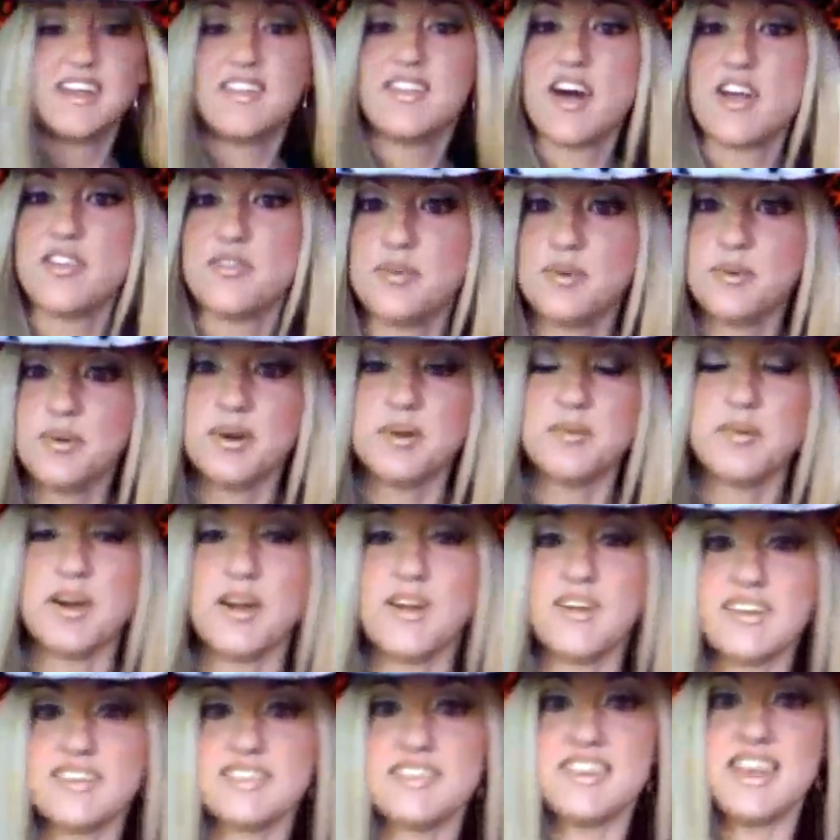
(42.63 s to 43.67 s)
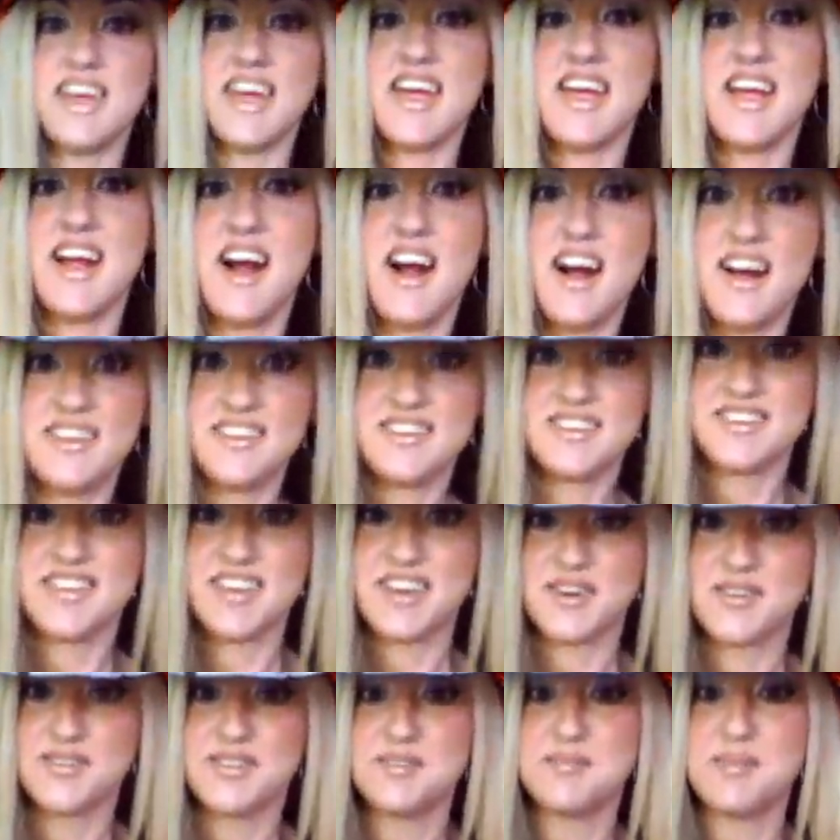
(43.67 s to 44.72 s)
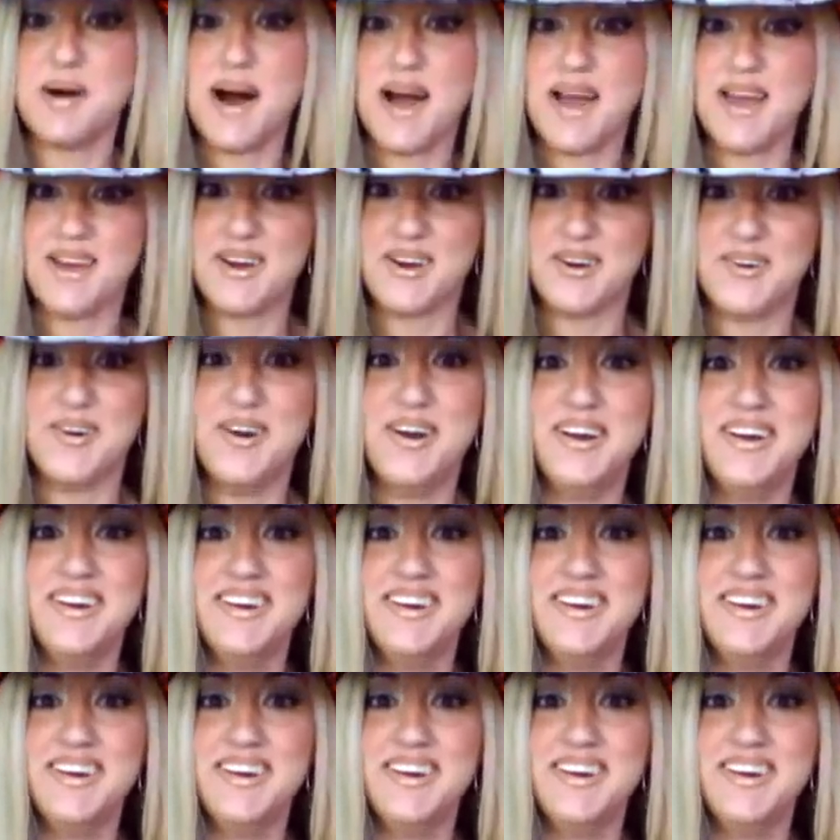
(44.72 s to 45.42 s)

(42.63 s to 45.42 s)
that's what we're wearing today on Cinco de Mayo.